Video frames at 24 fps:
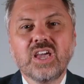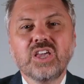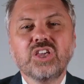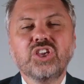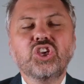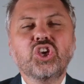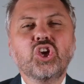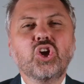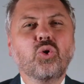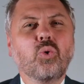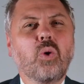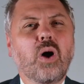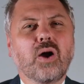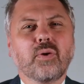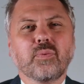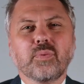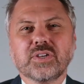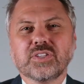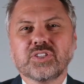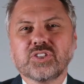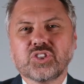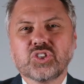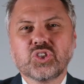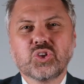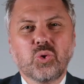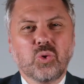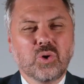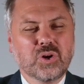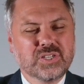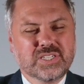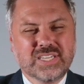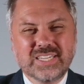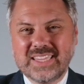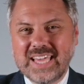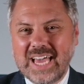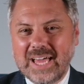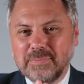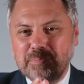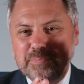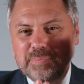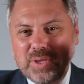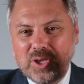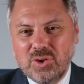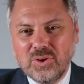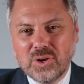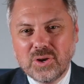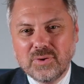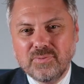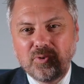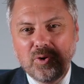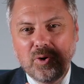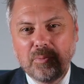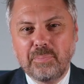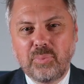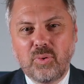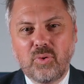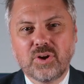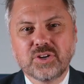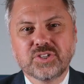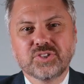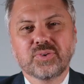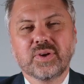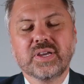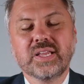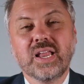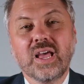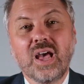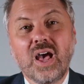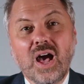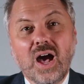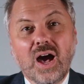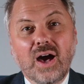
you are restored to that beautiful portrait